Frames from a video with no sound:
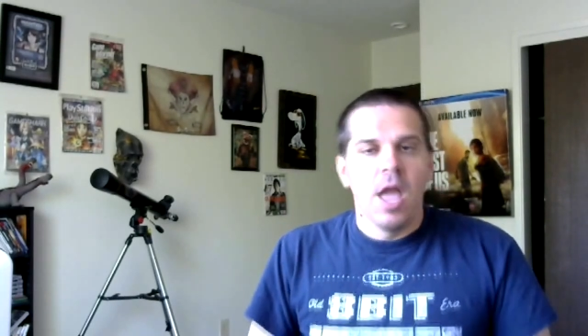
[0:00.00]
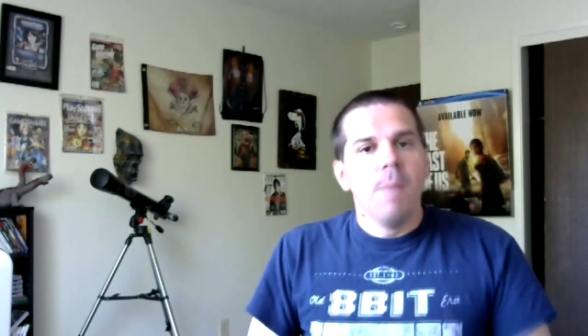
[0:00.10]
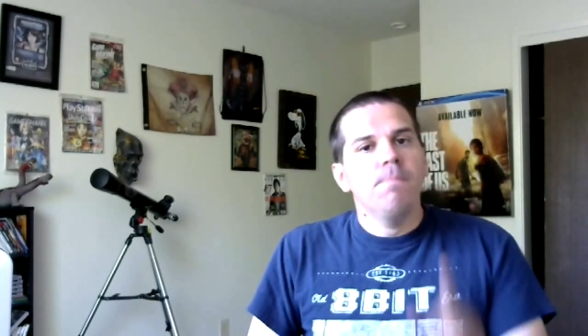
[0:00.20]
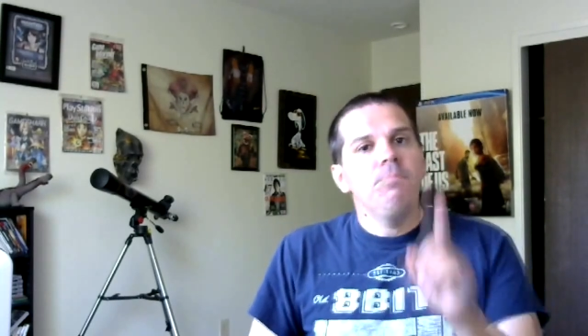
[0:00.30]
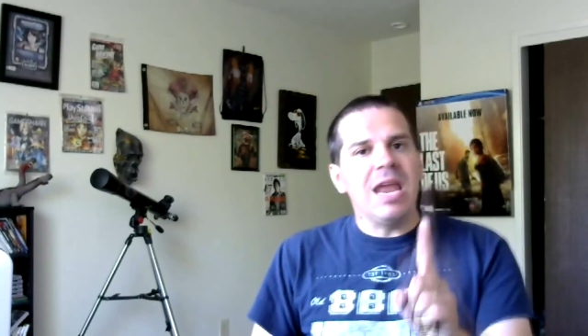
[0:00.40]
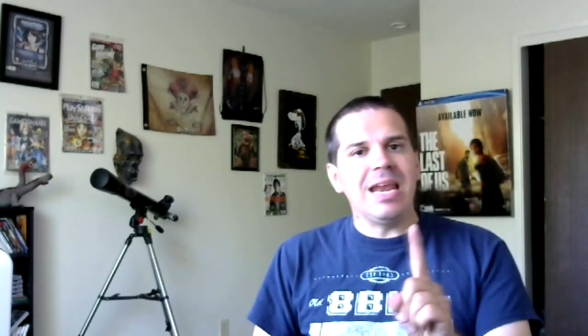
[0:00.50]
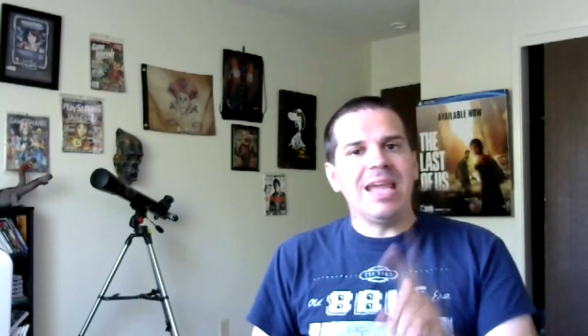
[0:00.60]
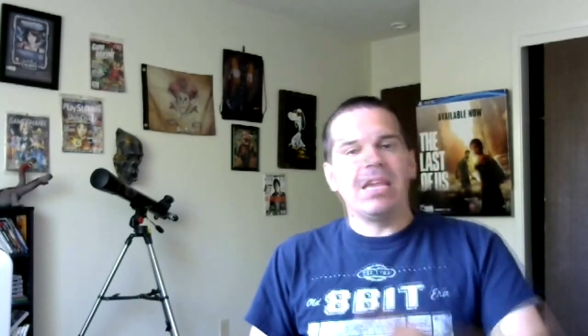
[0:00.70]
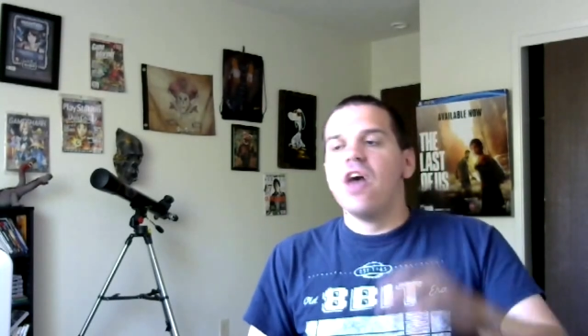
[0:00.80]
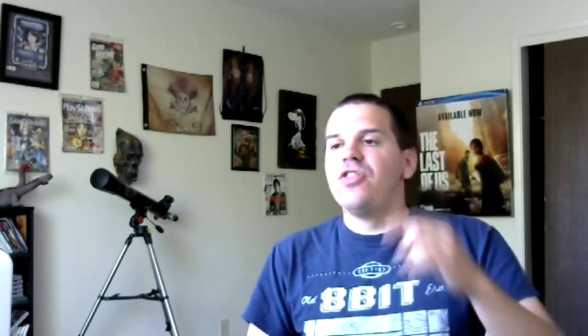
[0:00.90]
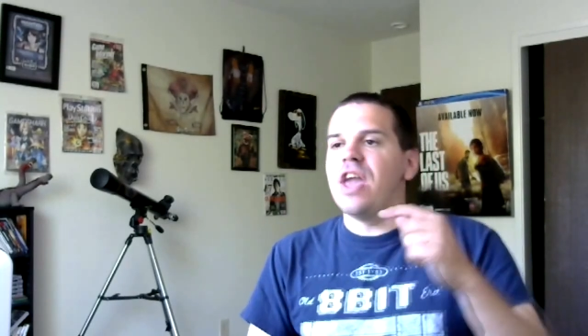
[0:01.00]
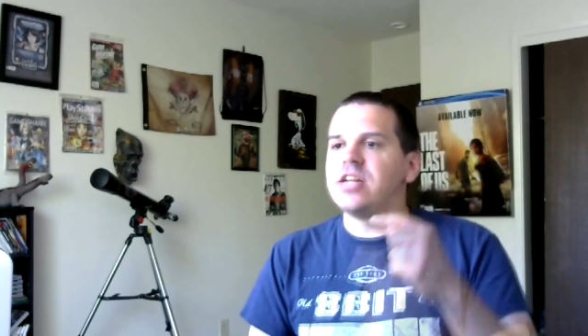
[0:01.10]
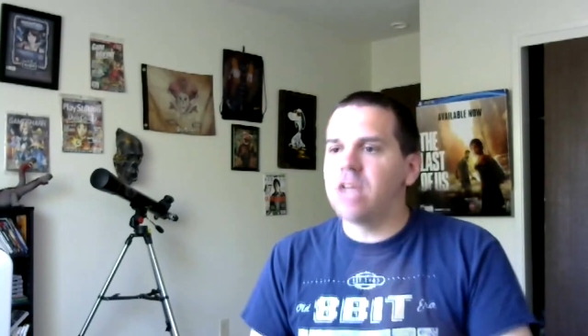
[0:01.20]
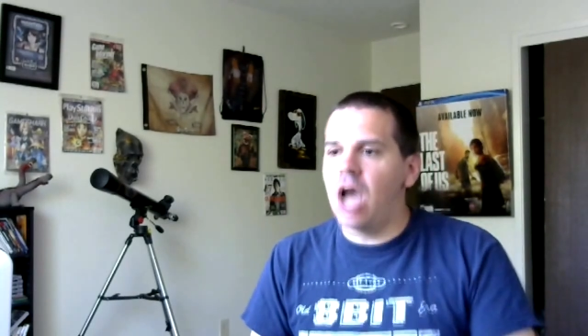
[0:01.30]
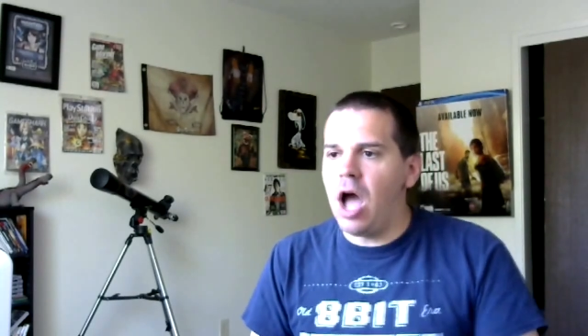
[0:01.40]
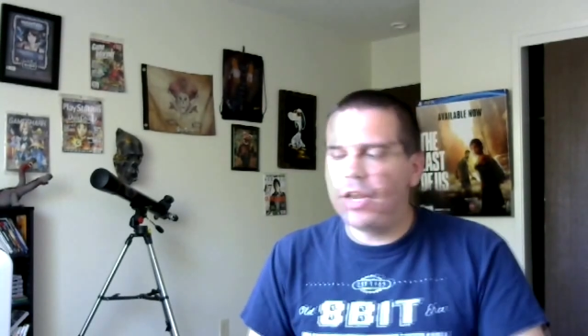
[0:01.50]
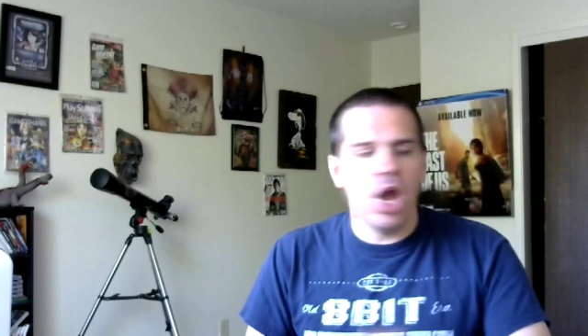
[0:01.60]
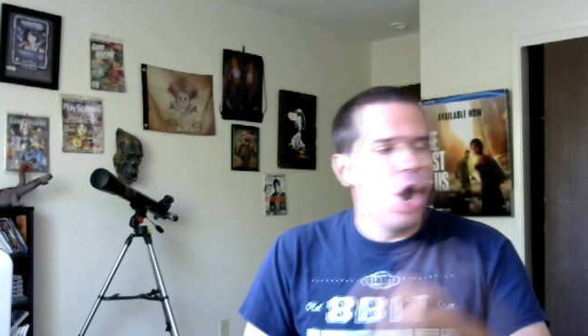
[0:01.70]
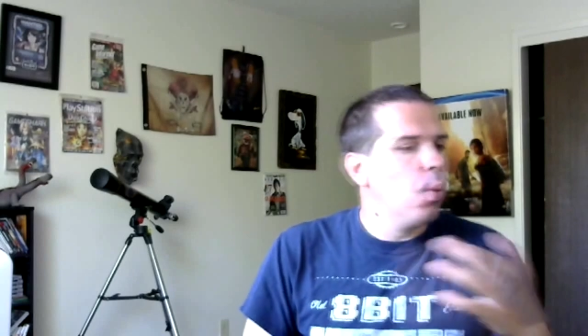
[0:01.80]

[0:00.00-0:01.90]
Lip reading: Meaning that Tanya,